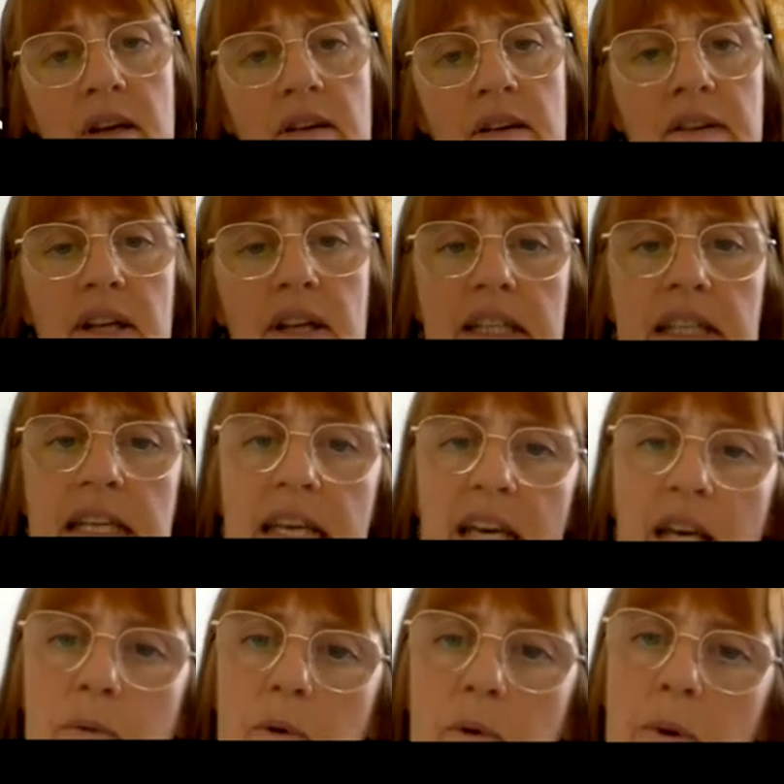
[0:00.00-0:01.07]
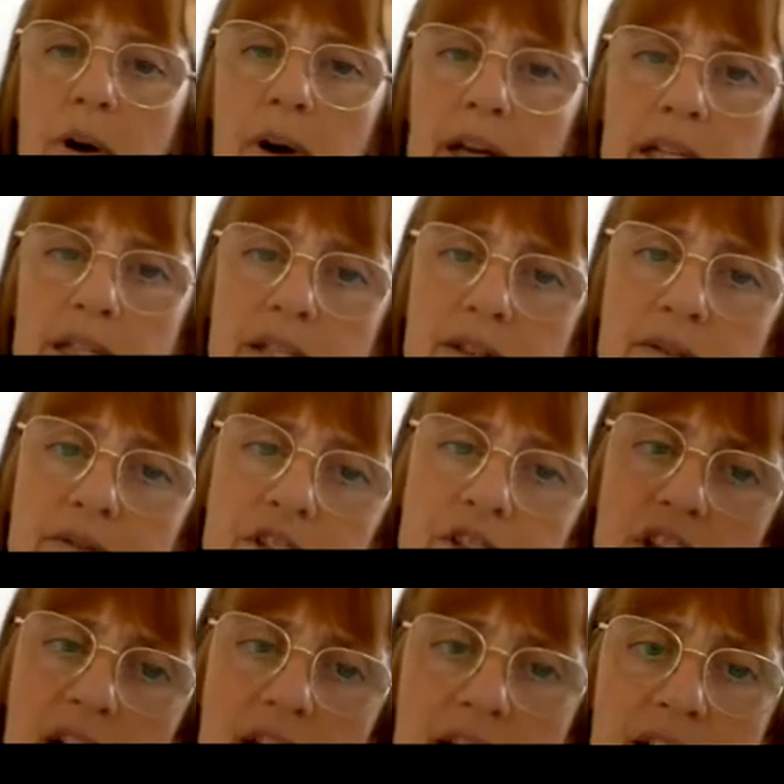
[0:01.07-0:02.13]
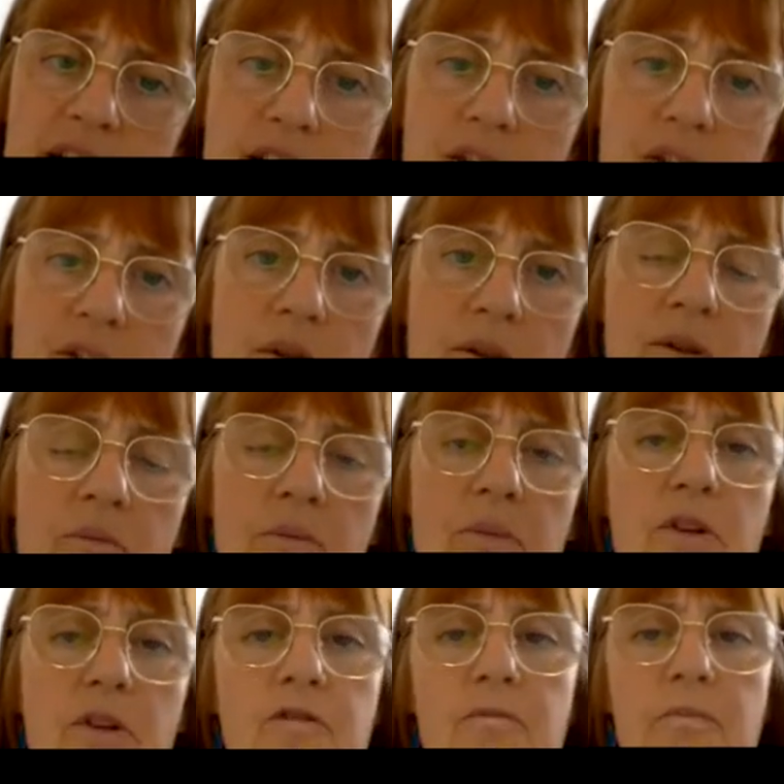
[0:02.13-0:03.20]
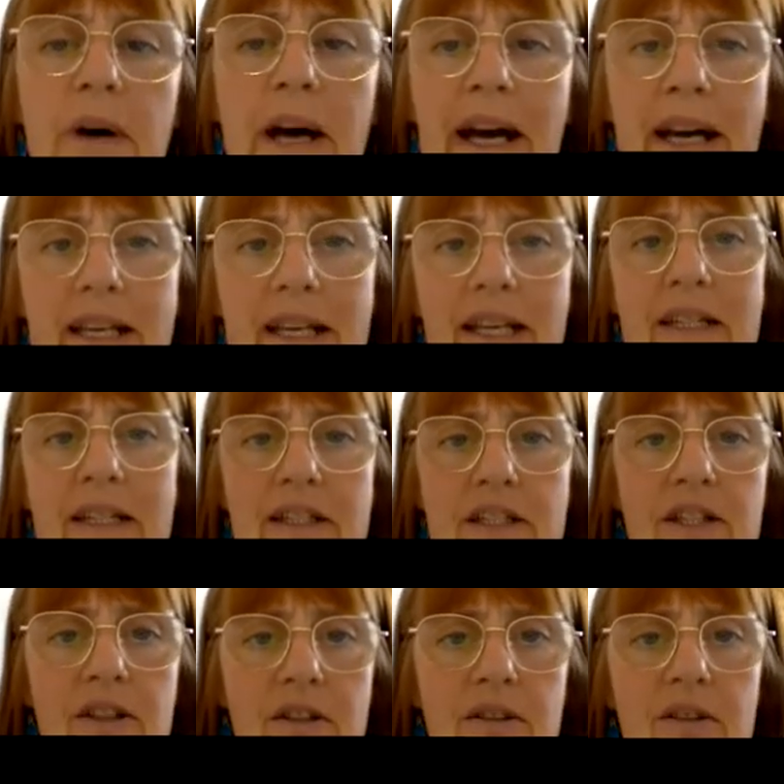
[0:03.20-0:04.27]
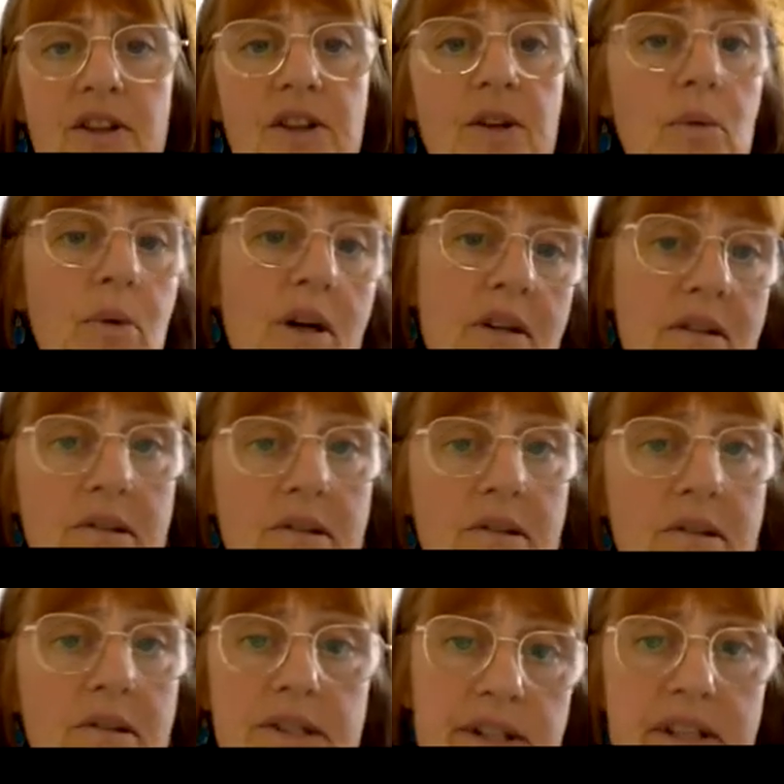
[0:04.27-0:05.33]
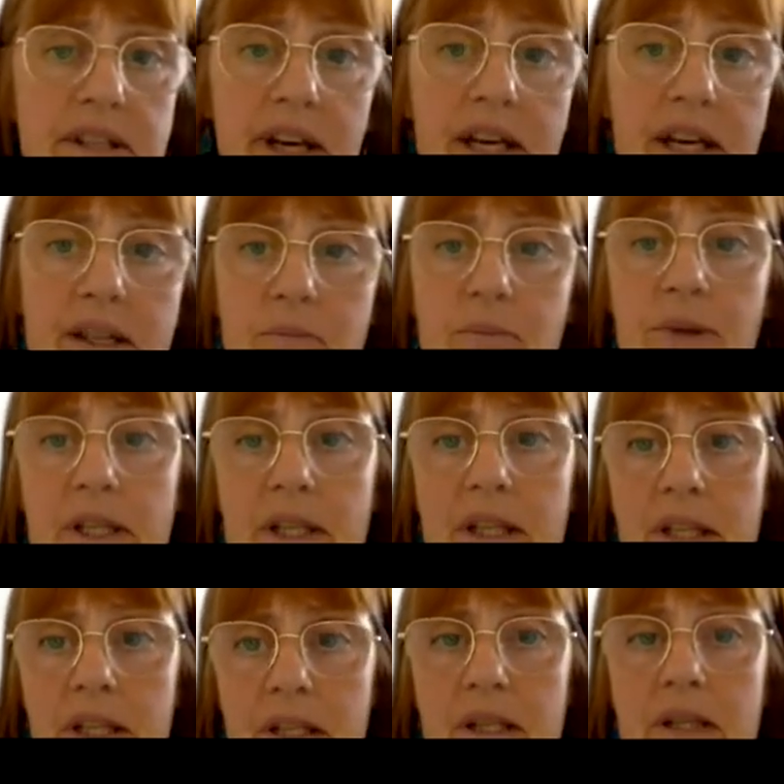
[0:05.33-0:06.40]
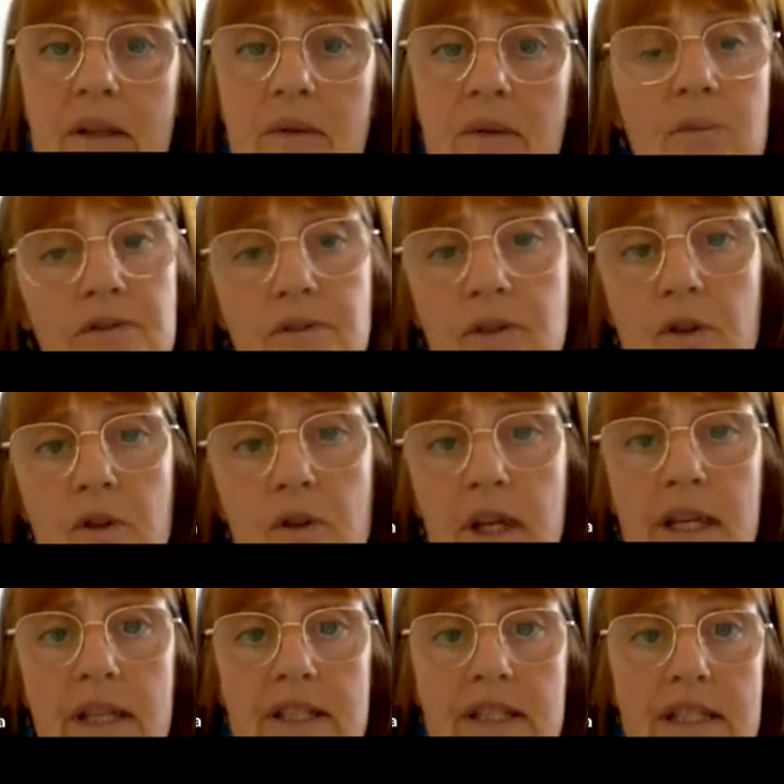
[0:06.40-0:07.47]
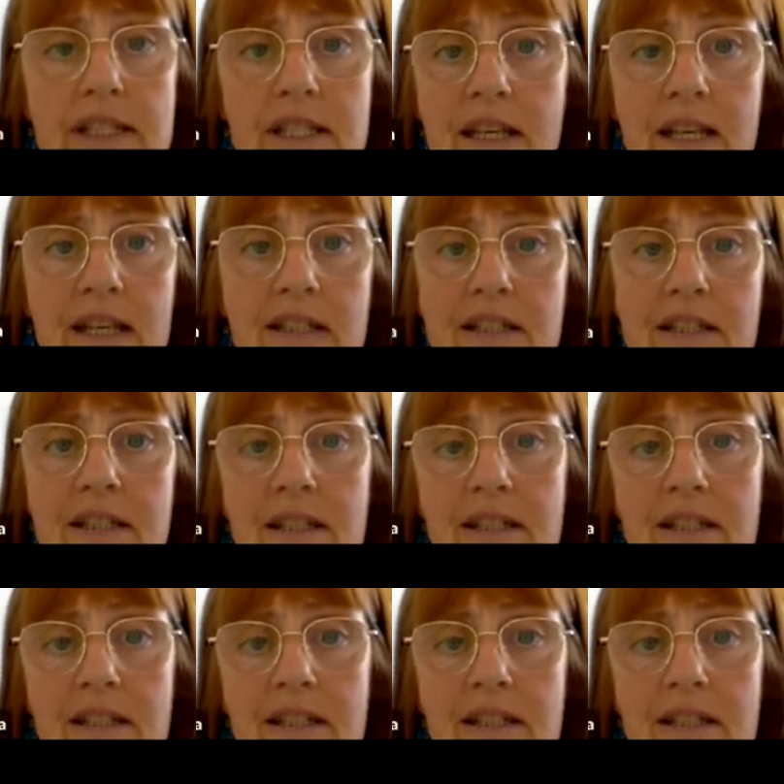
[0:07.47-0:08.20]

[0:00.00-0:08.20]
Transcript: Then came a point of trying to move back into the world that I had been in before Andy died.